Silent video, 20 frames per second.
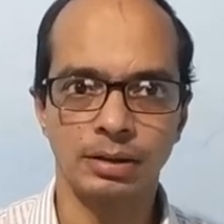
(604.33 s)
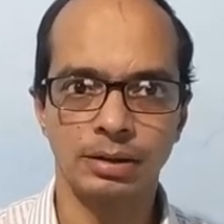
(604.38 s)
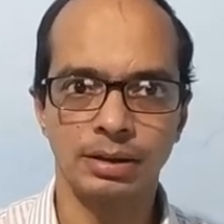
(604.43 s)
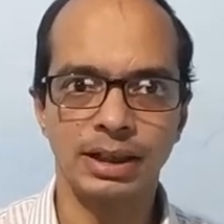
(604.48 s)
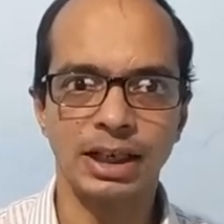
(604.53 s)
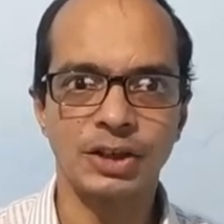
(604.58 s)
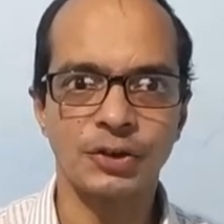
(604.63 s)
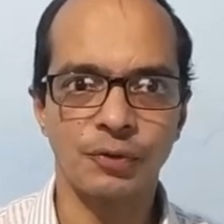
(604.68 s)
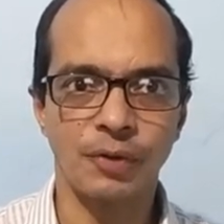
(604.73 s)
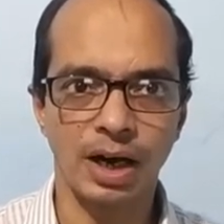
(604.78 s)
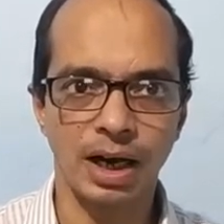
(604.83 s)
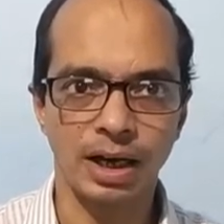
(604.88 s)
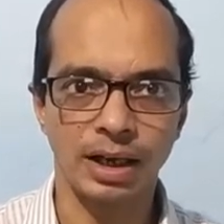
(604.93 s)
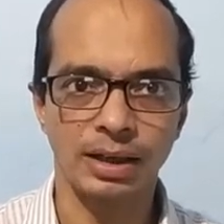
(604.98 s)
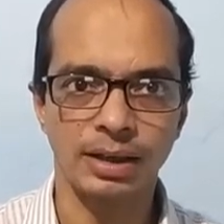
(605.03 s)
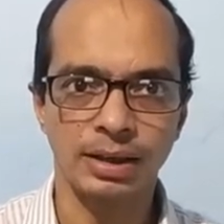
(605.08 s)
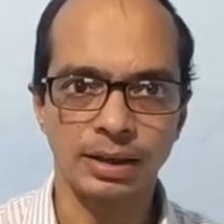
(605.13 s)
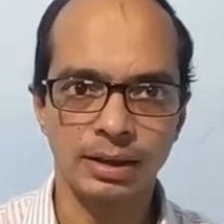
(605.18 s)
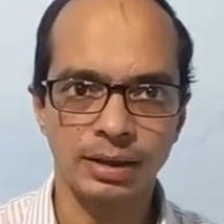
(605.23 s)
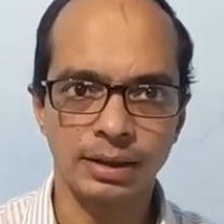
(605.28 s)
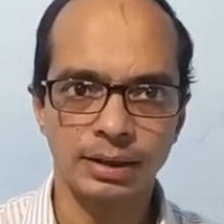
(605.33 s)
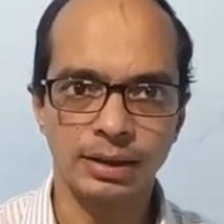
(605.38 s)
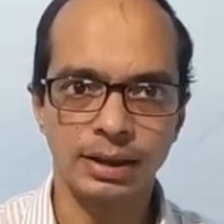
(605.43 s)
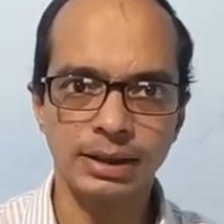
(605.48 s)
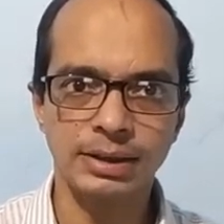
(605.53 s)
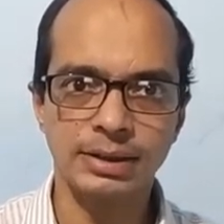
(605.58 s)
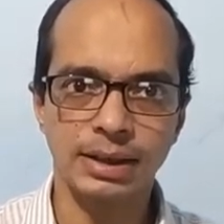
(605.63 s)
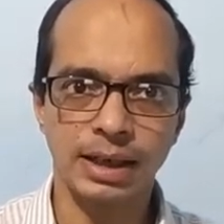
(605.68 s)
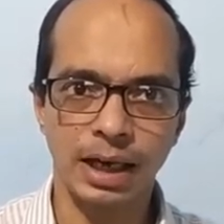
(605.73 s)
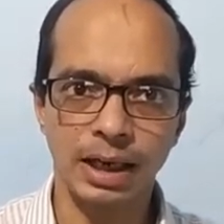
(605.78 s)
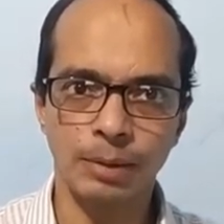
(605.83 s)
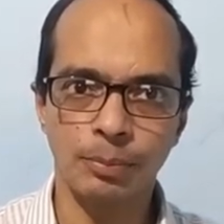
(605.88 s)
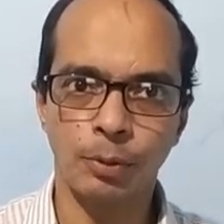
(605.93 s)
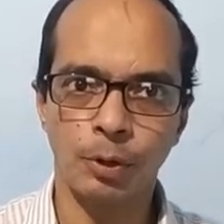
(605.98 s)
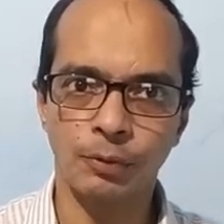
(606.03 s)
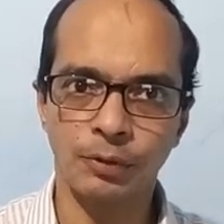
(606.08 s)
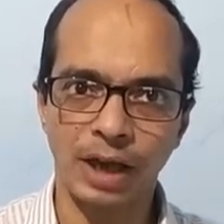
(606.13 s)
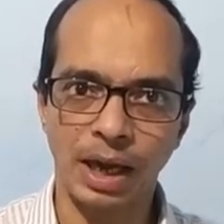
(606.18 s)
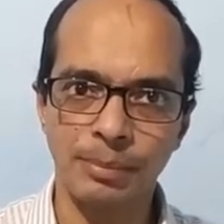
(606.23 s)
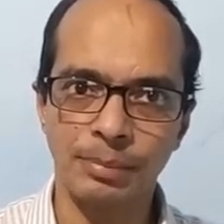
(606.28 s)
That's why this type
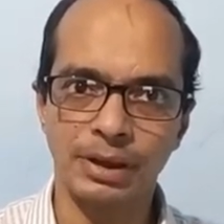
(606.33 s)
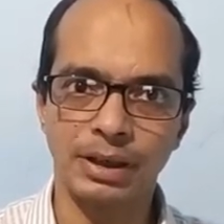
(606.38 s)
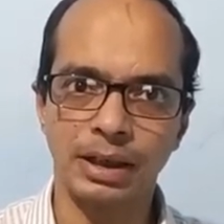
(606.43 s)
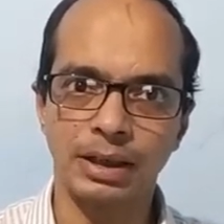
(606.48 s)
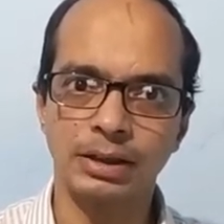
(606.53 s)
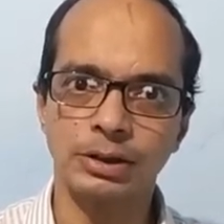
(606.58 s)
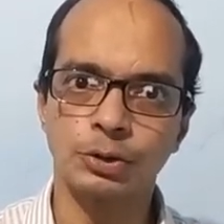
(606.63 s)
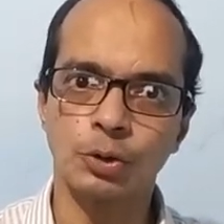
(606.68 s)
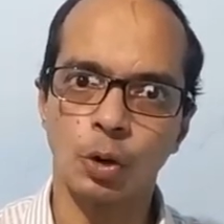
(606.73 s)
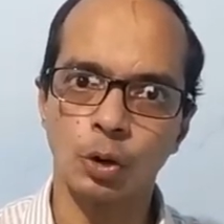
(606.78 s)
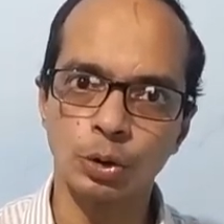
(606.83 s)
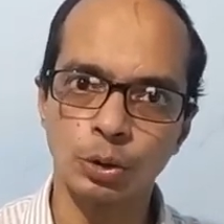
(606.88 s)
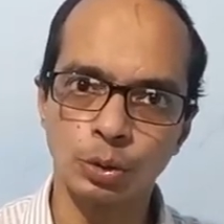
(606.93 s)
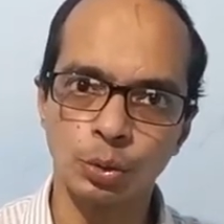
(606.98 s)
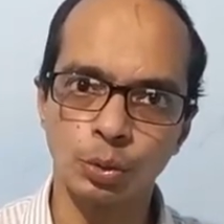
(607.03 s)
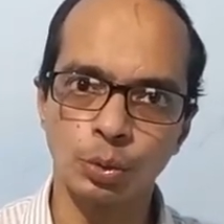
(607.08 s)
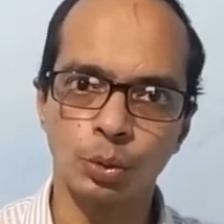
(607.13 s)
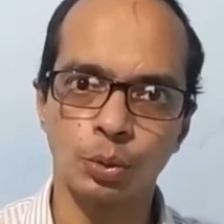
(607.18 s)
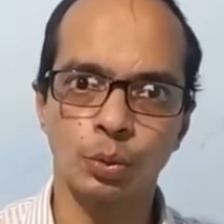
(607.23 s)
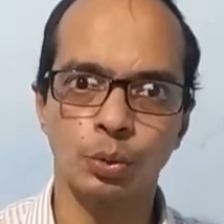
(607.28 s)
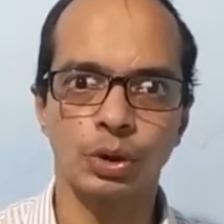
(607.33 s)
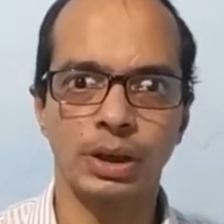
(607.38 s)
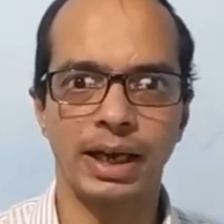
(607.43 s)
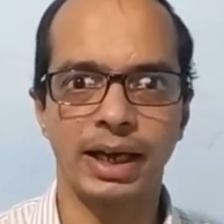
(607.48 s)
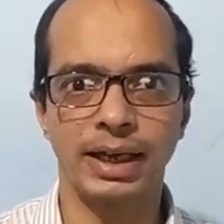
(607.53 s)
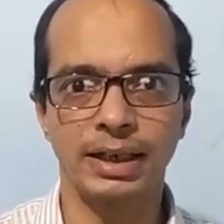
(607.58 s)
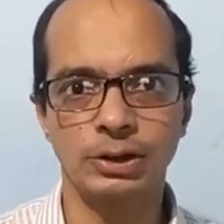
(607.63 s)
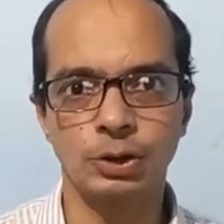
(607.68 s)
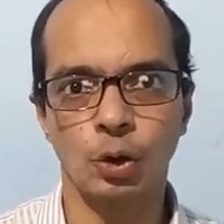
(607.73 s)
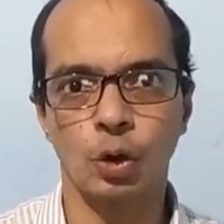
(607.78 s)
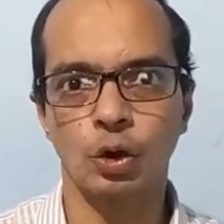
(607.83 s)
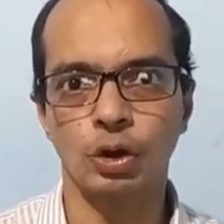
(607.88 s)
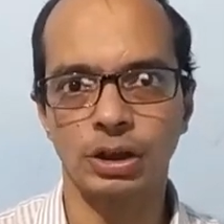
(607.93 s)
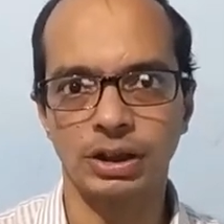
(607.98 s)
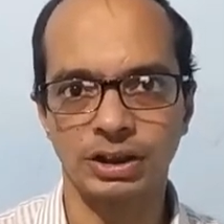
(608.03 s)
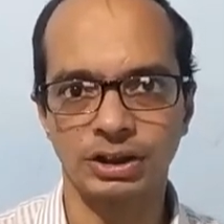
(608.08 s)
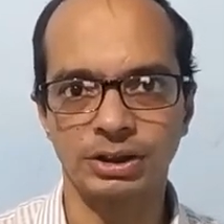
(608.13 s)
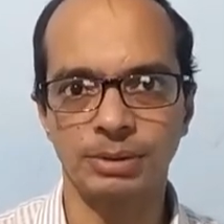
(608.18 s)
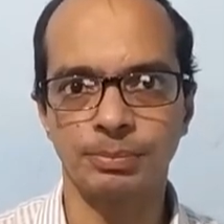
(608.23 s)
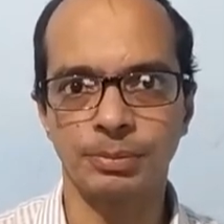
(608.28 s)
of capital is also known as
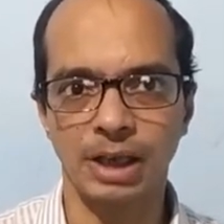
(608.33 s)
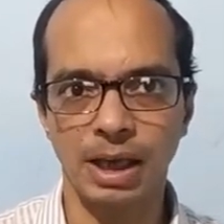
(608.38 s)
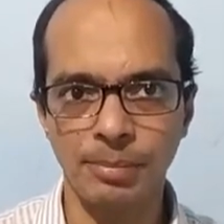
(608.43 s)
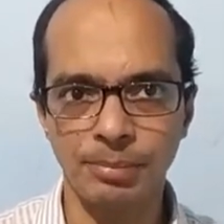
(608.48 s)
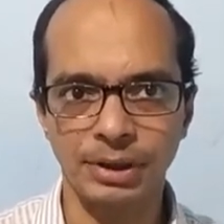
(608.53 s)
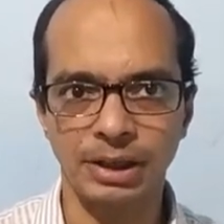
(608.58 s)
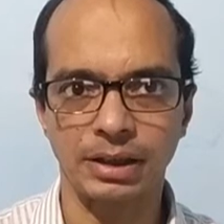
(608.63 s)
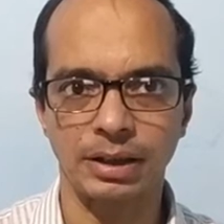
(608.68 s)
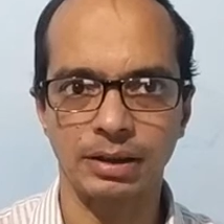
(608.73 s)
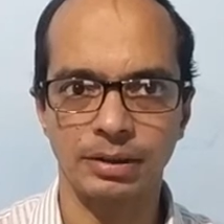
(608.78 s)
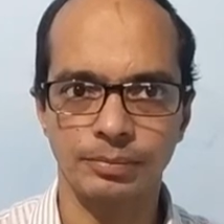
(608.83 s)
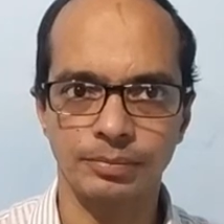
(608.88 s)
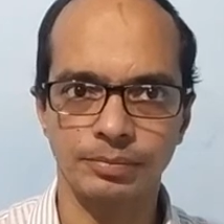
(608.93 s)
ownership capital.